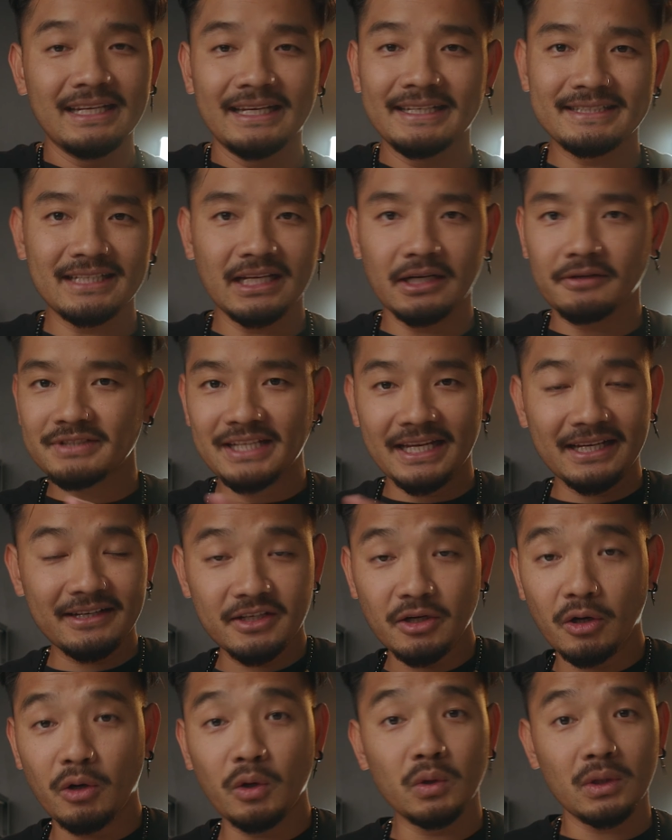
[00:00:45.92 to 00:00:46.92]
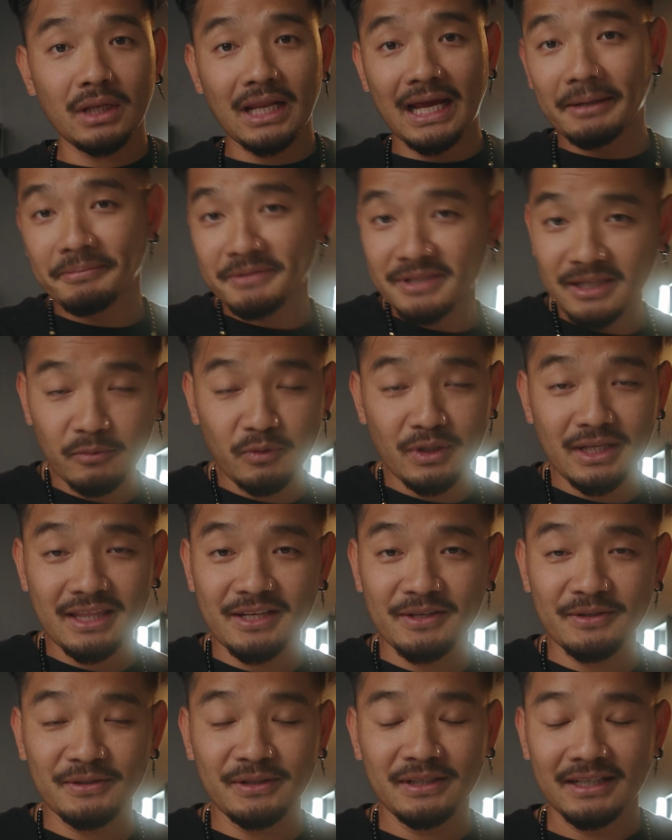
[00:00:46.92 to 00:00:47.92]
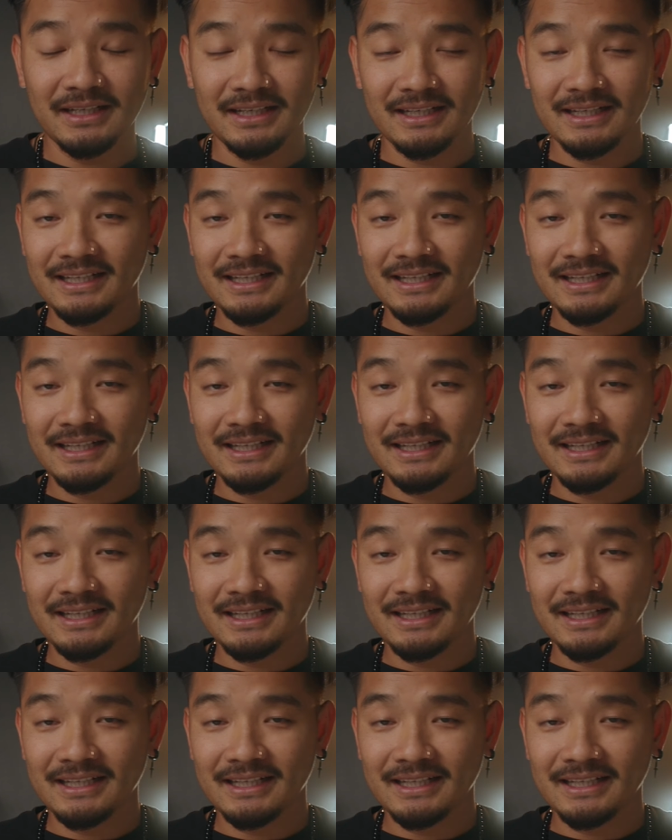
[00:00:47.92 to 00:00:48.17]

instead of taking your whole laptop with you?